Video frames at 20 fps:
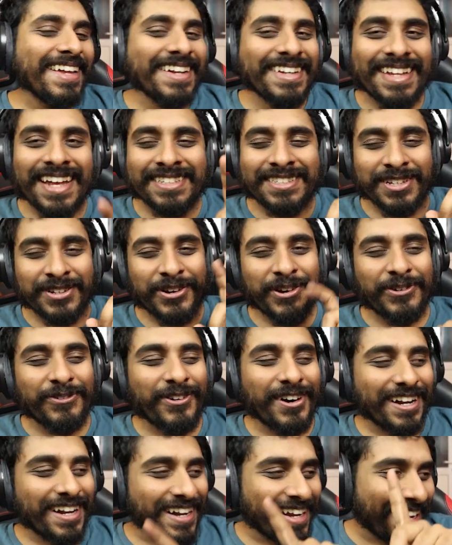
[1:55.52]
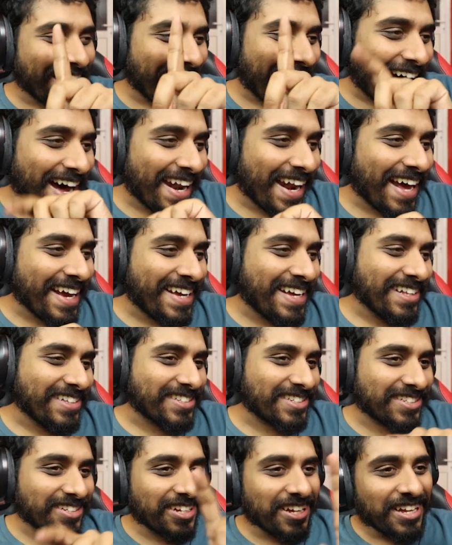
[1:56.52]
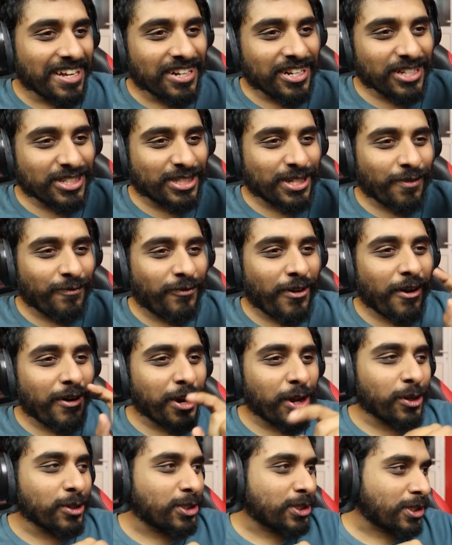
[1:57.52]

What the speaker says: That's a good one. I like it. This is a very good